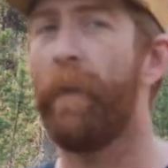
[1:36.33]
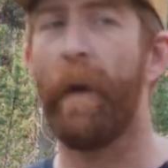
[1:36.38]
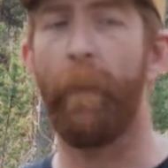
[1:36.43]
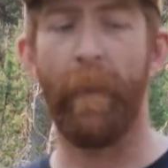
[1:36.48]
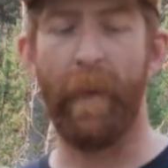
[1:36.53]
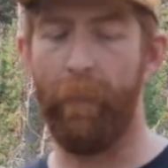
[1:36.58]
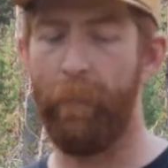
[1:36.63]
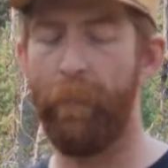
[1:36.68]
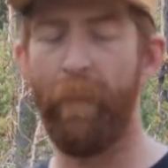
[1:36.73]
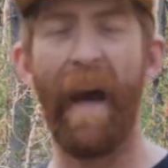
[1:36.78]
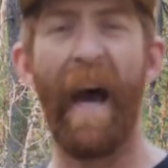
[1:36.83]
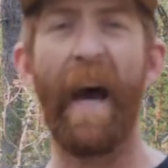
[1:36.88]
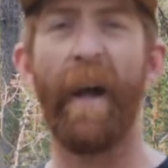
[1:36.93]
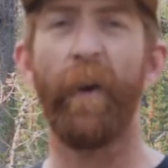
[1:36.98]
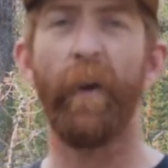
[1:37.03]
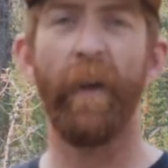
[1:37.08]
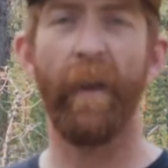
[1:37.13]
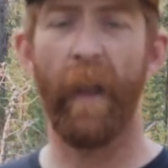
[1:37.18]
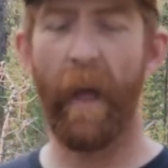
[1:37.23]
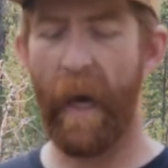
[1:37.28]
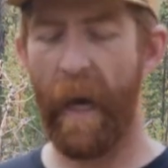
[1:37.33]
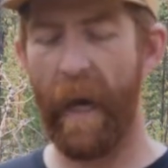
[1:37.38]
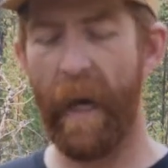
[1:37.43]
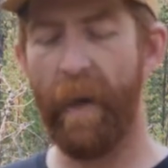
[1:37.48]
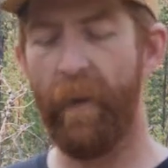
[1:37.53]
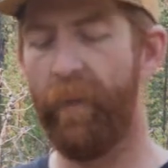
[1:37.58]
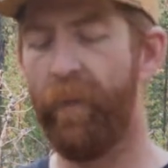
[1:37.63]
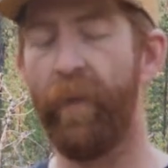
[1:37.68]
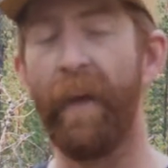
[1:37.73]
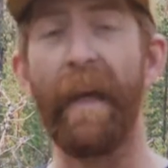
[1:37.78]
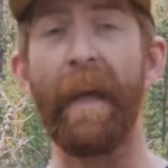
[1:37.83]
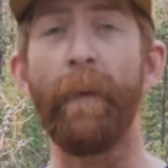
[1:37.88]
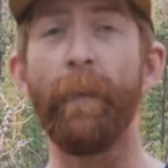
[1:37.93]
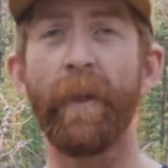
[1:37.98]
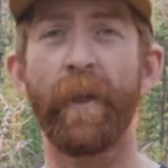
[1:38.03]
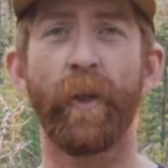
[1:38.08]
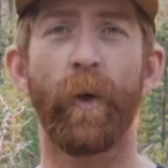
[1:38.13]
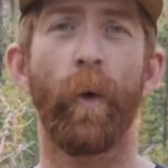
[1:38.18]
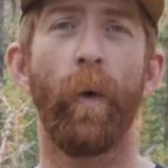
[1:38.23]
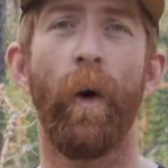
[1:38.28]
I mean, battery life,
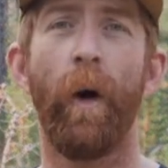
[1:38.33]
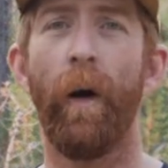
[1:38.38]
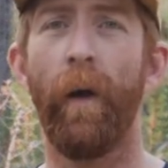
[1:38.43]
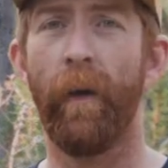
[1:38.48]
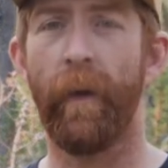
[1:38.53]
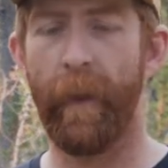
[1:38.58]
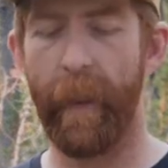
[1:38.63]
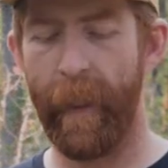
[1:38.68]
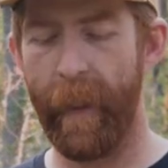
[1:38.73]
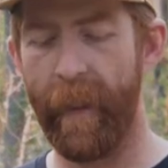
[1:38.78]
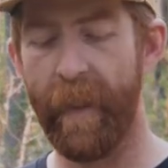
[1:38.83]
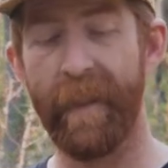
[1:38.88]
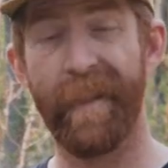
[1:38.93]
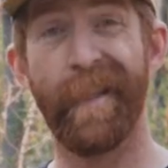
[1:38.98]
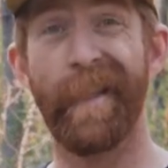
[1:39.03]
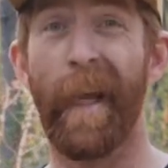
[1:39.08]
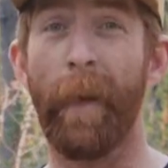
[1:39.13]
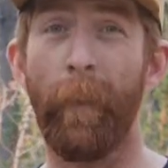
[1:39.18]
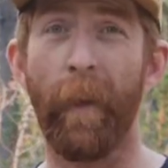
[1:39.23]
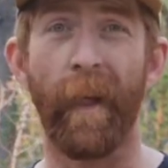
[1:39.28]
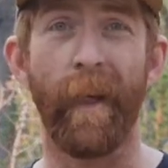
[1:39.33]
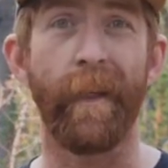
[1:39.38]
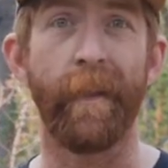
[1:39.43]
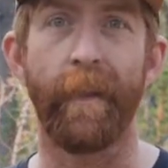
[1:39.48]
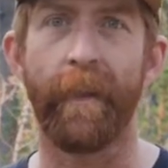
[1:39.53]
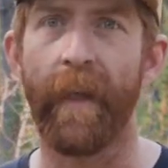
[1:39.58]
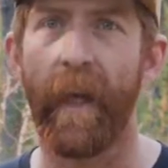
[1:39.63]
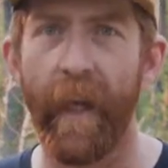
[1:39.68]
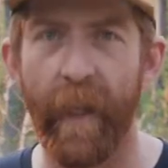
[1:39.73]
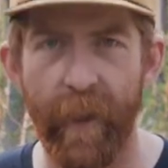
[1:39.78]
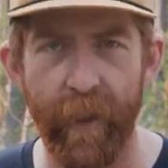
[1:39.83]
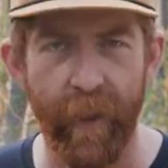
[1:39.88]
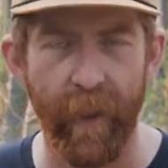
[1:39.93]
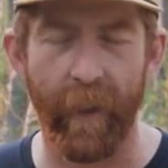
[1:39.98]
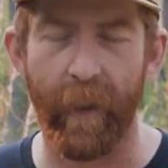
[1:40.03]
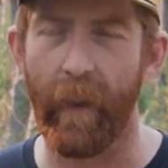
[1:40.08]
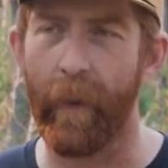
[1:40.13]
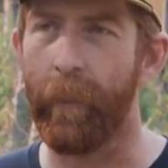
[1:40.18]
image quality, stabilization.